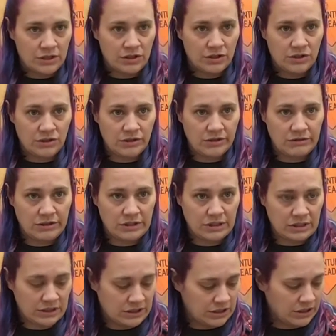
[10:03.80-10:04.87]
just so he's in
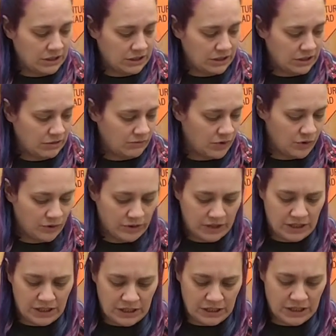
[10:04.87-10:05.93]
a nice clean bowl
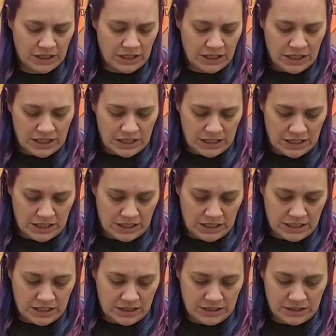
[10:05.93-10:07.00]
again.
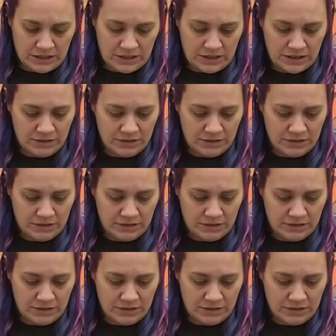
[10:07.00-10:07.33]
And